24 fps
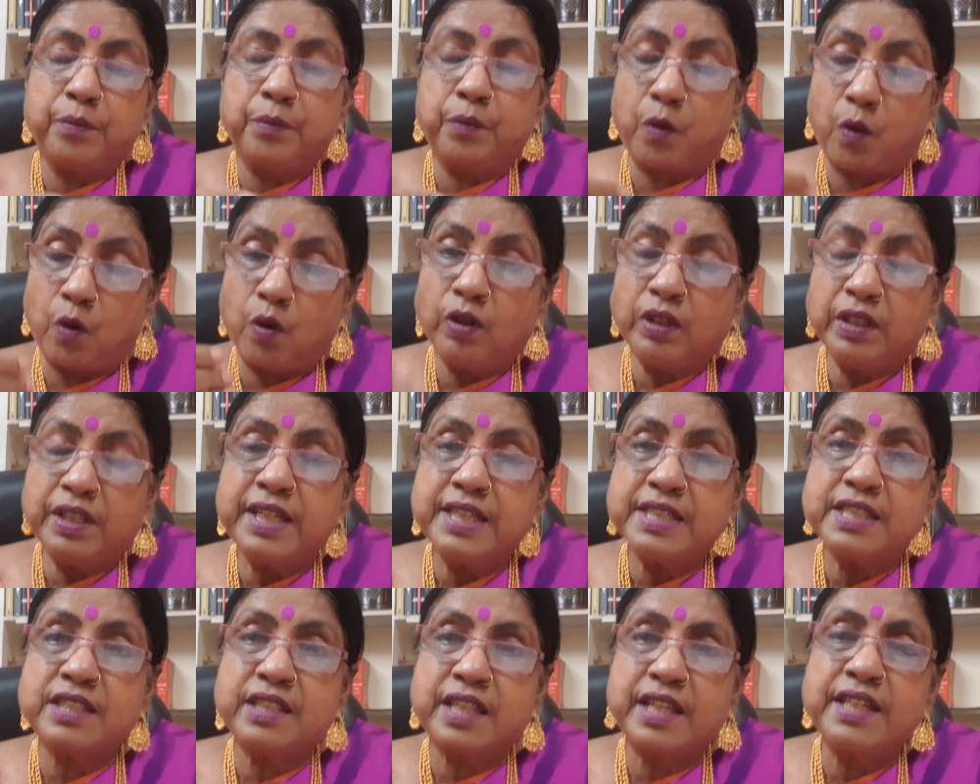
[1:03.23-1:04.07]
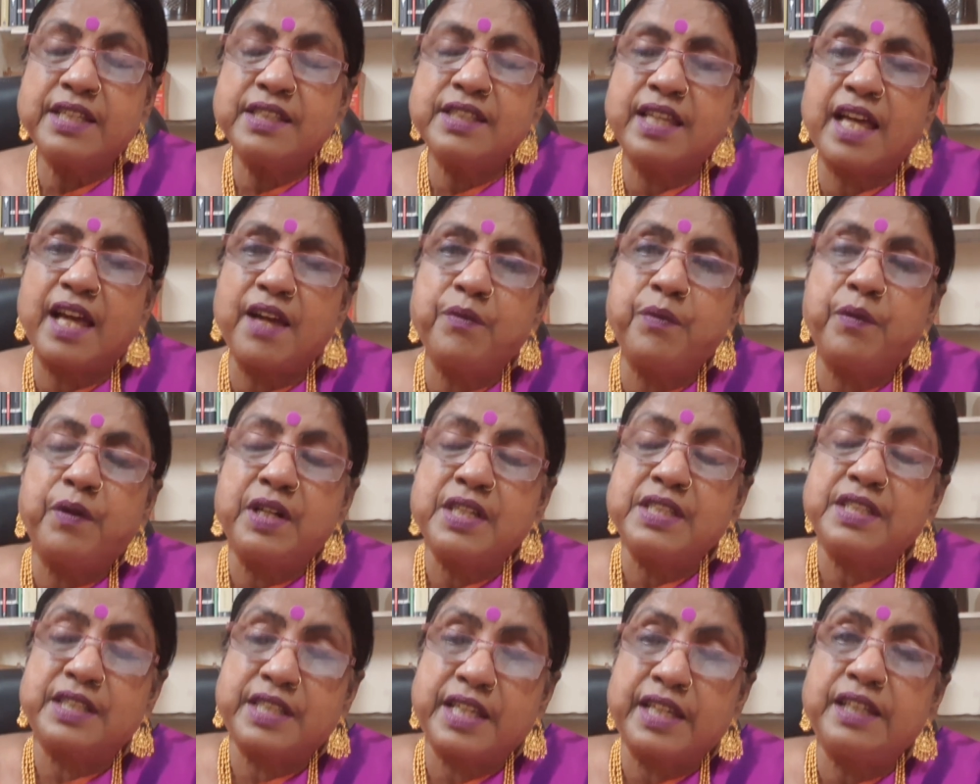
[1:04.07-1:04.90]
all these things have
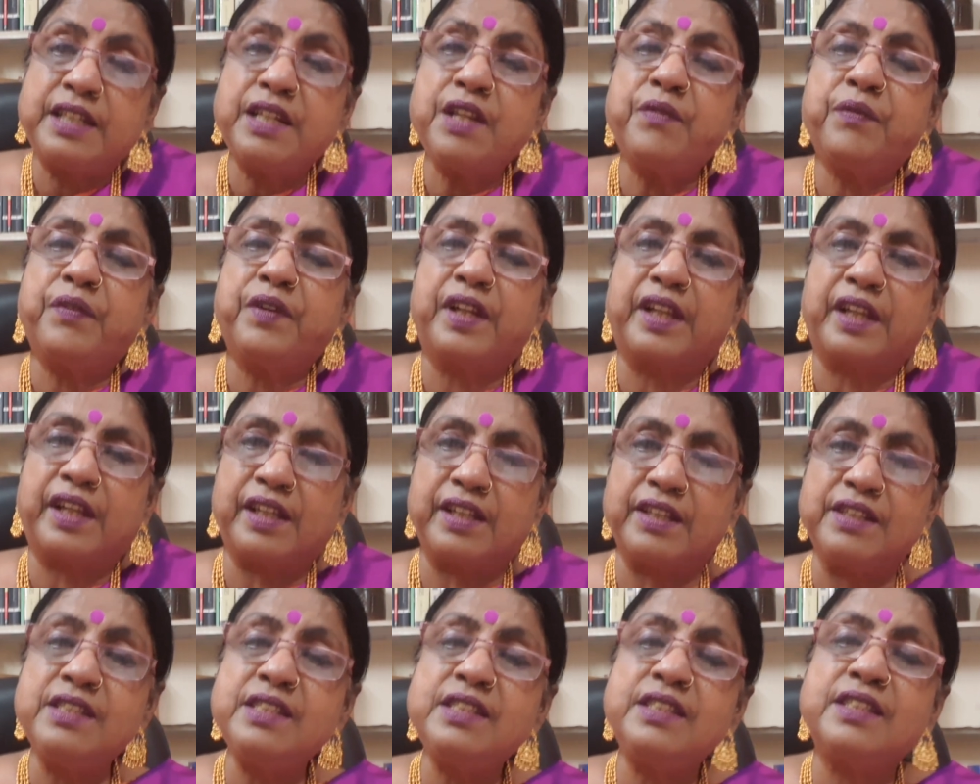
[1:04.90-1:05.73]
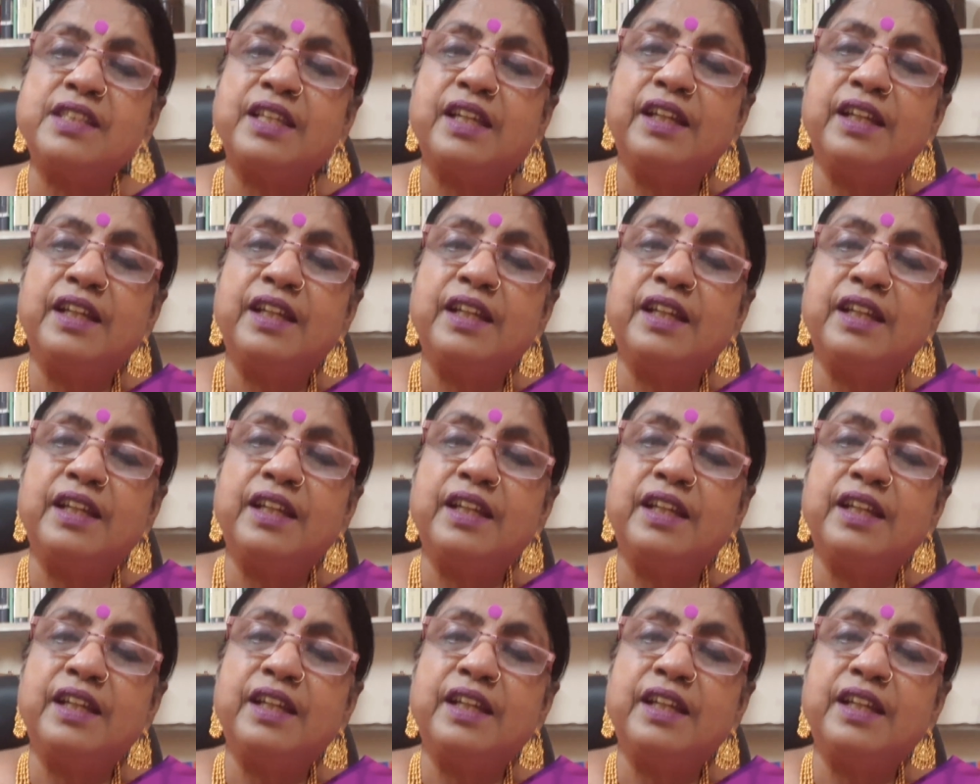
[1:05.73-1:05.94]
a significance.